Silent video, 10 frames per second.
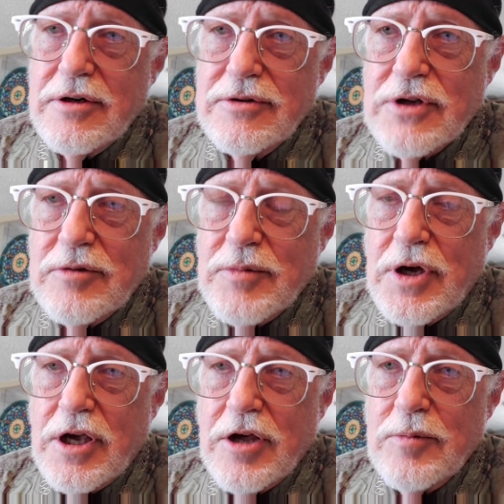It was on
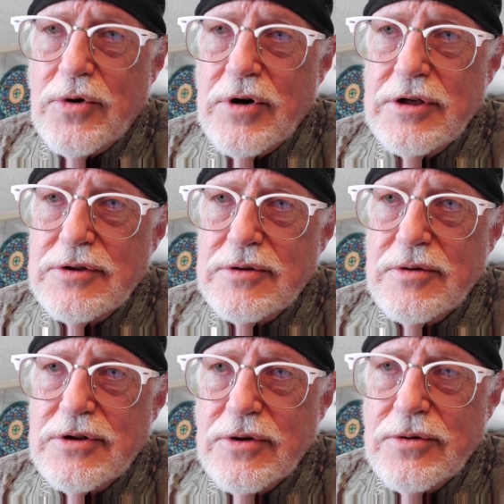Montgomery, so
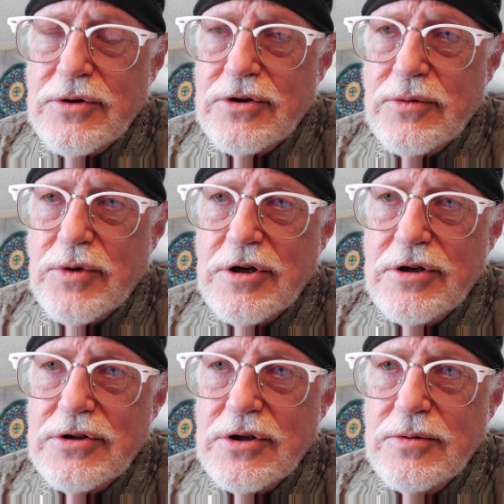it's going. They
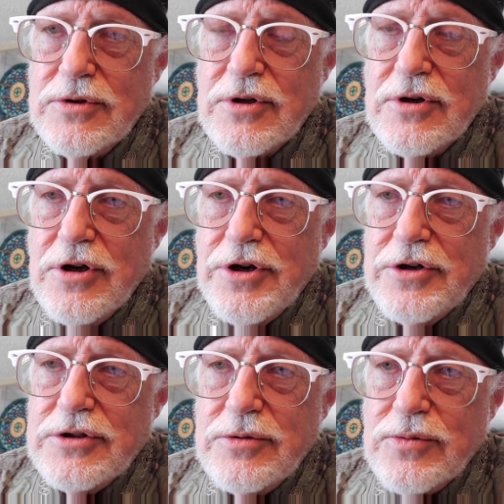wanted she was
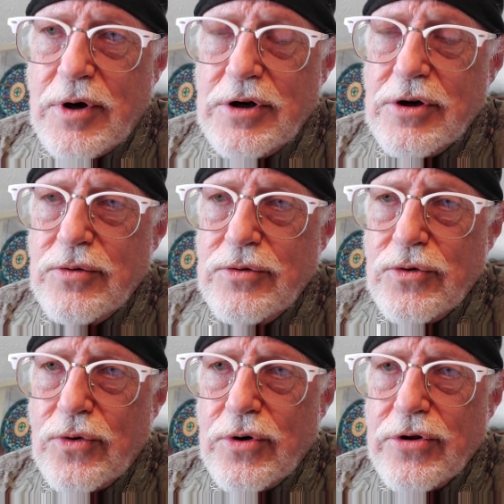she was wanting to go
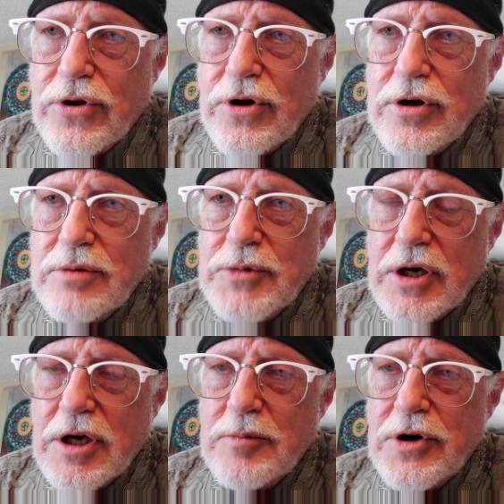north on
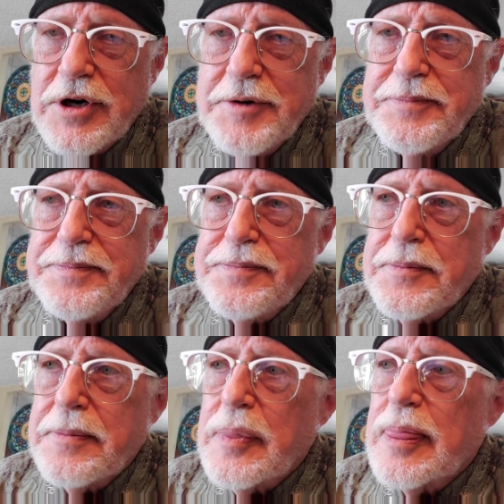Montgomery,
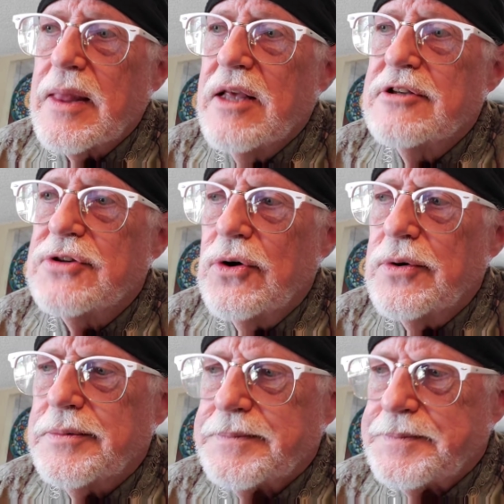
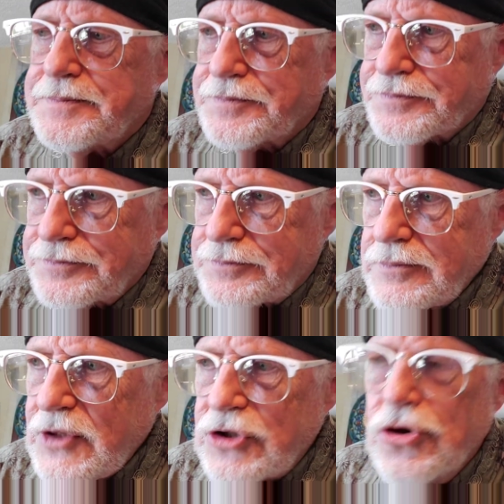so
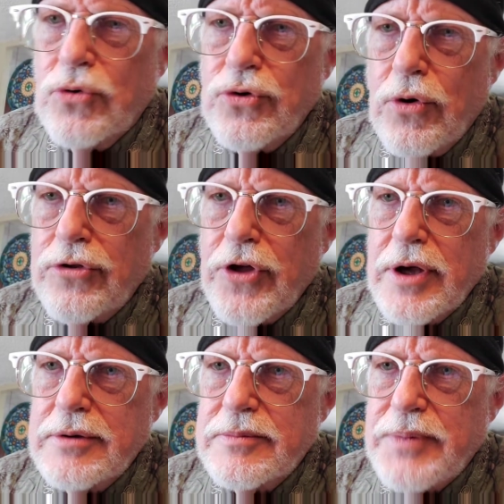no north
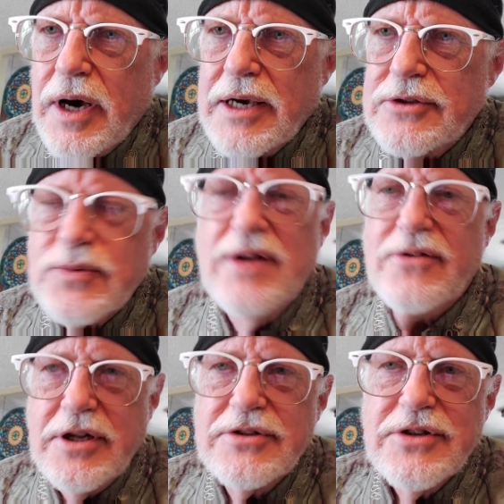on Pines, whatever
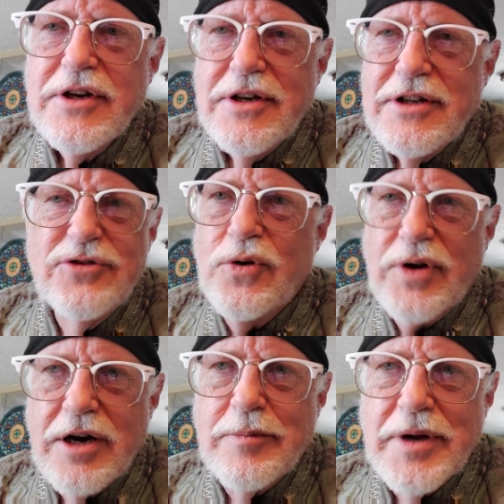it is. You don't
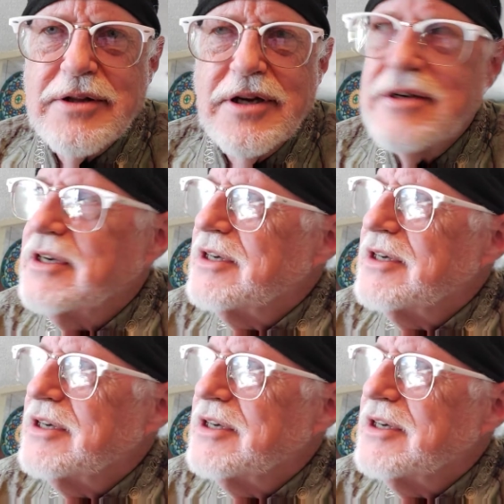care about that.